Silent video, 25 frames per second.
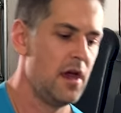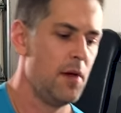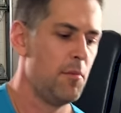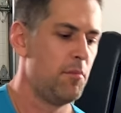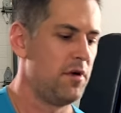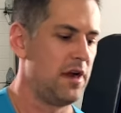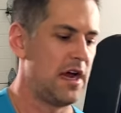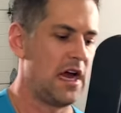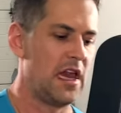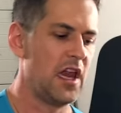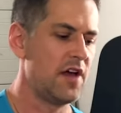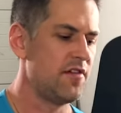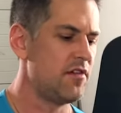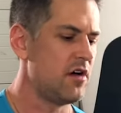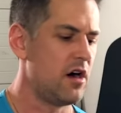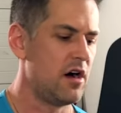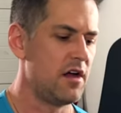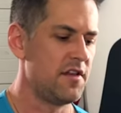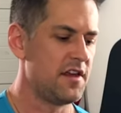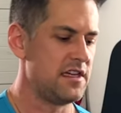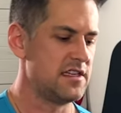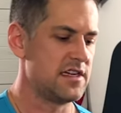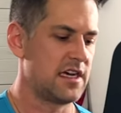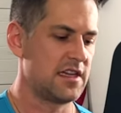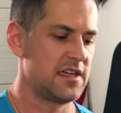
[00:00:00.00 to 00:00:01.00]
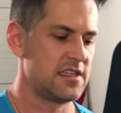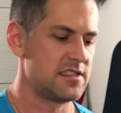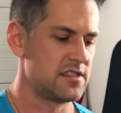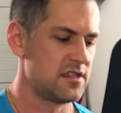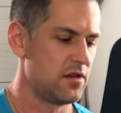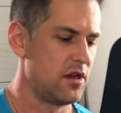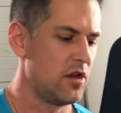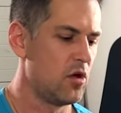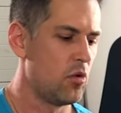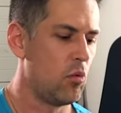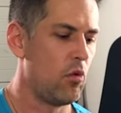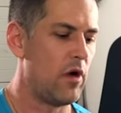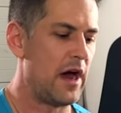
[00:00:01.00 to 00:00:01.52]
But I love all these, like this
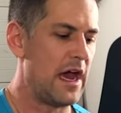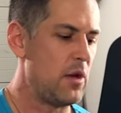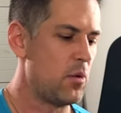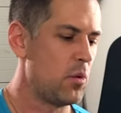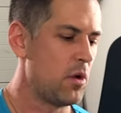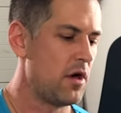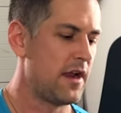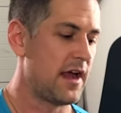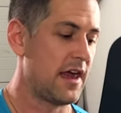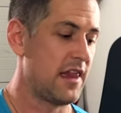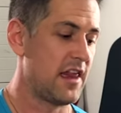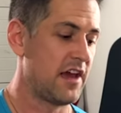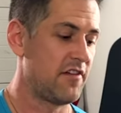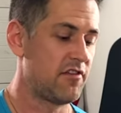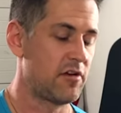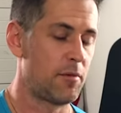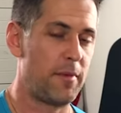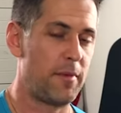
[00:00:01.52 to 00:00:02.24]
little white one I like for